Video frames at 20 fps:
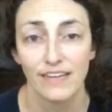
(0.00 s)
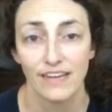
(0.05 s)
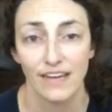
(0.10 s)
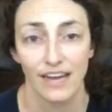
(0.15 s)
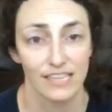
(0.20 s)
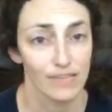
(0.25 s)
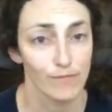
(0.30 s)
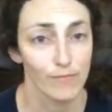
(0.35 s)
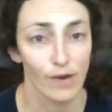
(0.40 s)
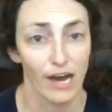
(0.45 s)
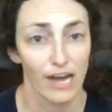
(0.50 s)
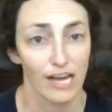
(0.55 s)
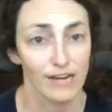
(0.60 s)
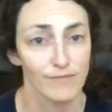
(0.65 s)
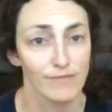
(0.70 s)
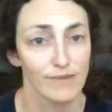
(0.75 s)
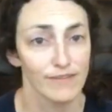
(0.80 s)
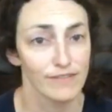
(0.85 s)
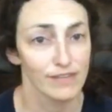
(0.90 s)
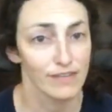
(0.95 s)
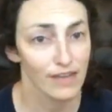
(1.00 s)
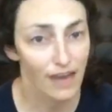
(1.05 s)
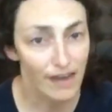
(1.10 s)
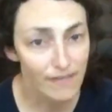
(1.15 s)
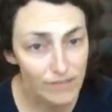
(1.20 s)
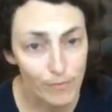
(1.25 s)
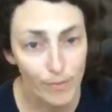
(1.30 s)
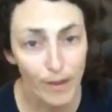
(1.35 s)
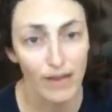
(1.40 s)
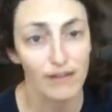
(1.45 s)
at the bottom of
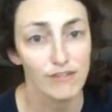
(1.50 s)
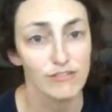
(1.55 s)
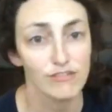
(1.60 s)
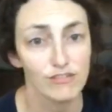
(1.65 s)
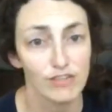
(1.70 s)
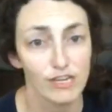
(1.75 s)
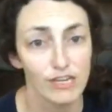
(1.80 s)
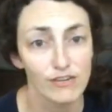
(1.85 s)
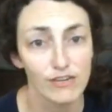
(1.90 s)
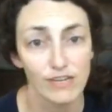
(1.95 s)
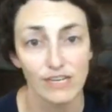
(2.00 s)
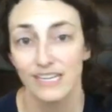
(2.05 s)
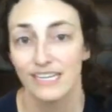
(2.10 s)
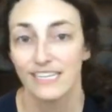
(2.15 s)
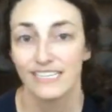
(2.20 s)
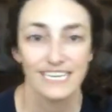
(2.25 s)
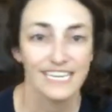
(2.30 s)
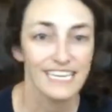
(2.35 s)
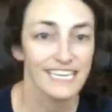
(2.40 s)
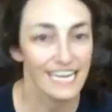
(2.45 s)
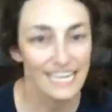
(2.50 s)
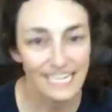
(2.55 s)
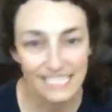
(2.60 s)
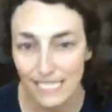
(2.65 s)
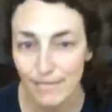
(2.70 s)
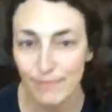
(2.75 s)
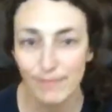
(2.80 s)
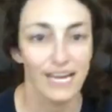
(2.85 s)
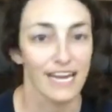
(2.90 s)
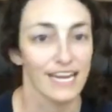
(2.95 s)
the pedal stroke to get
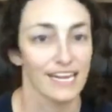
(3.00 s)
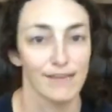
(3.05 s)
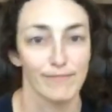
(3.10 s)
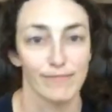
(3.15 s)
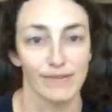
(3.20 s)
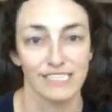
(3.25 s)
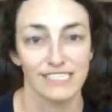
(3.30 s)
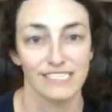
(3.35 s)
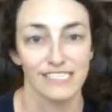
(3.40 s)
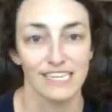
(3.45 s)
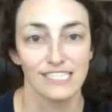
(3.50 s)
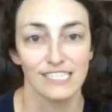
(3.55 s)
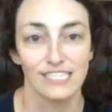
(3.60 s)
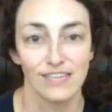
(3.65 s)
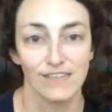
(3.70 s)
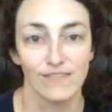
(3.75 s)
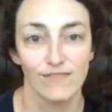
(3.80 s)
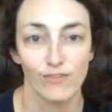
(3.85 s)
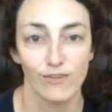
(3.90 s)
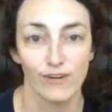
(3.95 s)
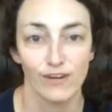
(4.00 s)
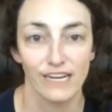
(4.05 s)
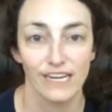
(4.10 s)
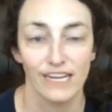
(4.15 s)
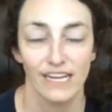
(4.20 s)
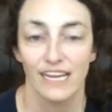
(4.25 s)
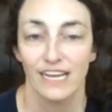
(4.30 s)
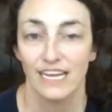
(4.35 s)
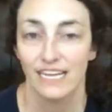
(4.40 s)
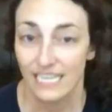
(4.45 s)
some of that hip extension for it,